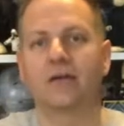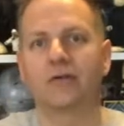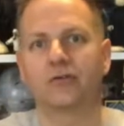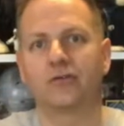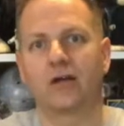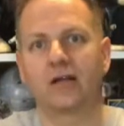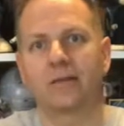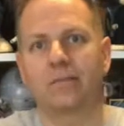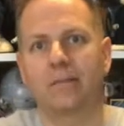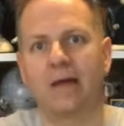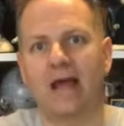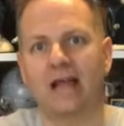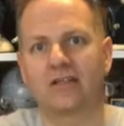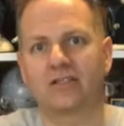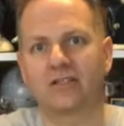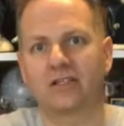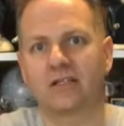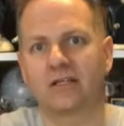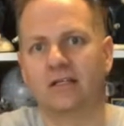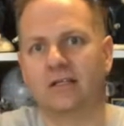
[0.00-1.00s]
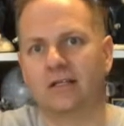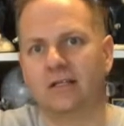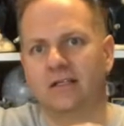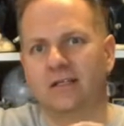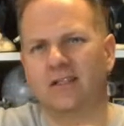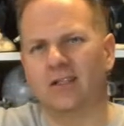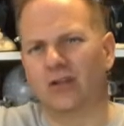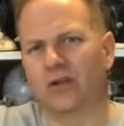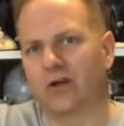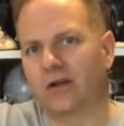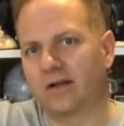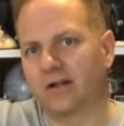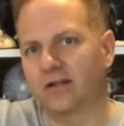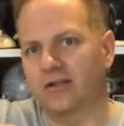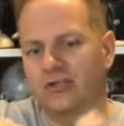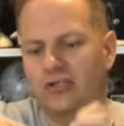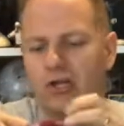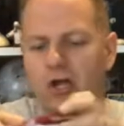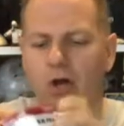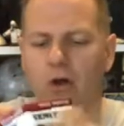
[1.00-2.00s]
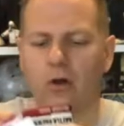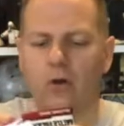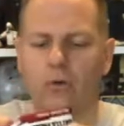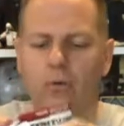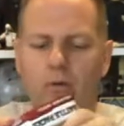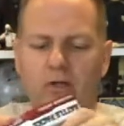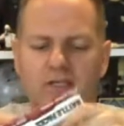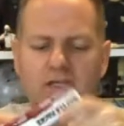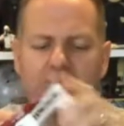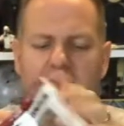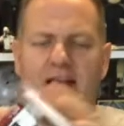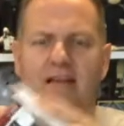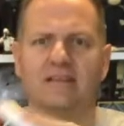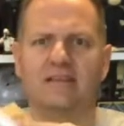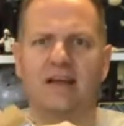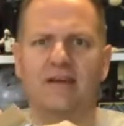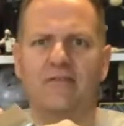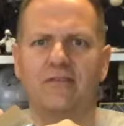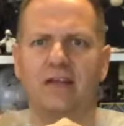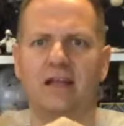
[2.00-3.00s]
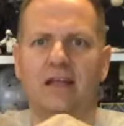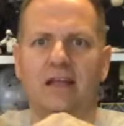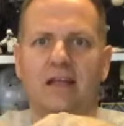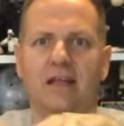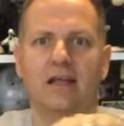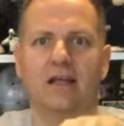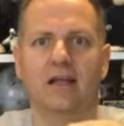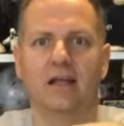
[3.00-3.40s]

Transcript: They were trying to match the the look of the show, which had a definite